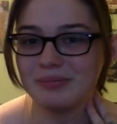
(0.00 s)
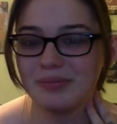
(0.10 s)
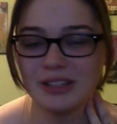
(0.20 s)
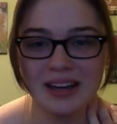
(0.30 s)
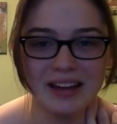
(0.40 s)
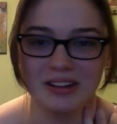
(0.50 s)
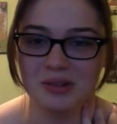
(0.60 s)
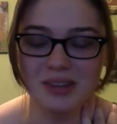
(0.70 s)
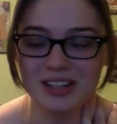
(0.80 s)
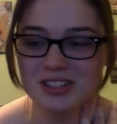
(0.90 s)
But yeah, no,
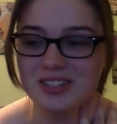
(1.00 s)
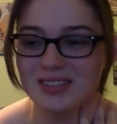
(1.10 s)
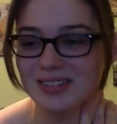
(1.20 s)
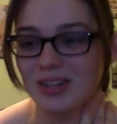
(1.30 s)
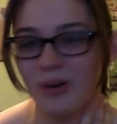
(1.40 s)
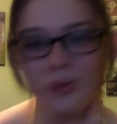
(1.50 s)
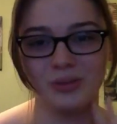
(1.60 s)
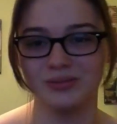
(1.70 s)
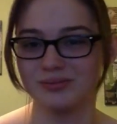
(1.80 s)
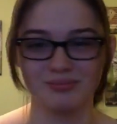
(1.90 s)
that's just
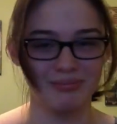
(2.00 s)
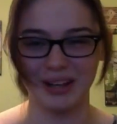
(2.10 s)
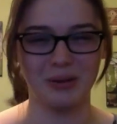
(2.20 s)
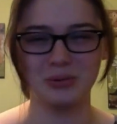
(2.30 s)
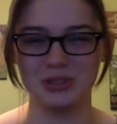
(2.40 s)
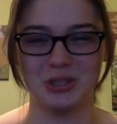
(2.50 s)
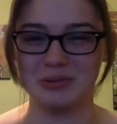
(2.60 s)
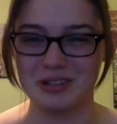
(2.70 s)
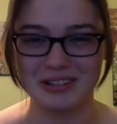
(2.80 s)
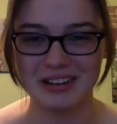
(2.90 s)
my whole
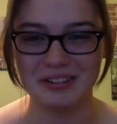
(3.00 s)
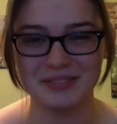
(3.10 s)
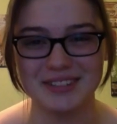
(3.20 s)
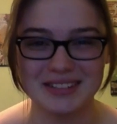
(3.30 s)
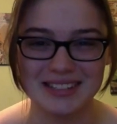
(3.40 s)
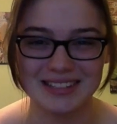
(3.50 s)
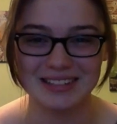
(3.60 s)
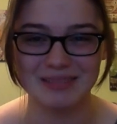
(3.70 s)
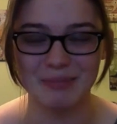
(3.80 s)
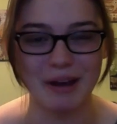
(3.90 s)
junior year is just
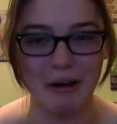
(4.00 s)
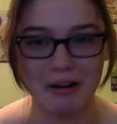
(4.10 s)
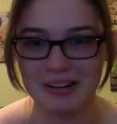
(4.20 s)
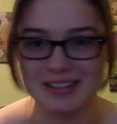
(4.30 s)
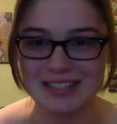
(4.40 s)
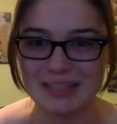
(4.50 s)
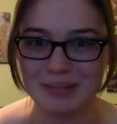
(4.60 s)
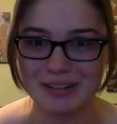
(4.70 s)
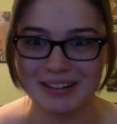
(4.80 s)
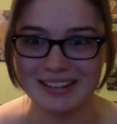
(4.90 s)
my hardest
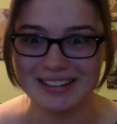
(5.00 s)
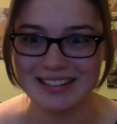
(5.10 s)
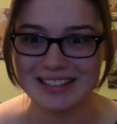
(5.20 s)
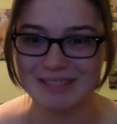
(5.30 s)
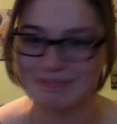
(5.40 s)
experience.